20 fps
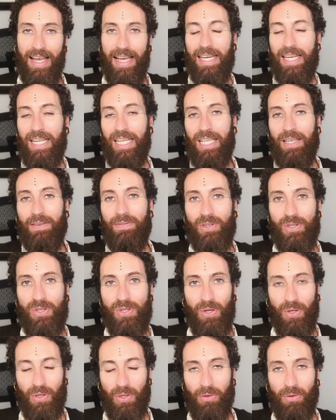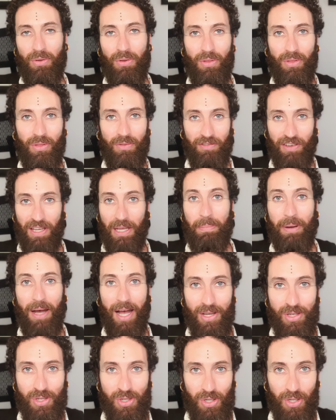And it can even show you via
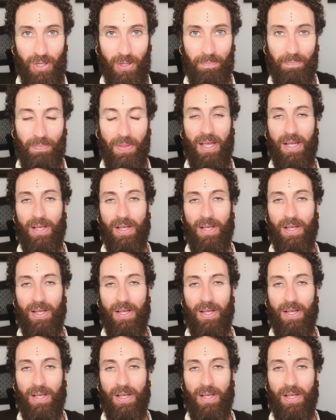posture.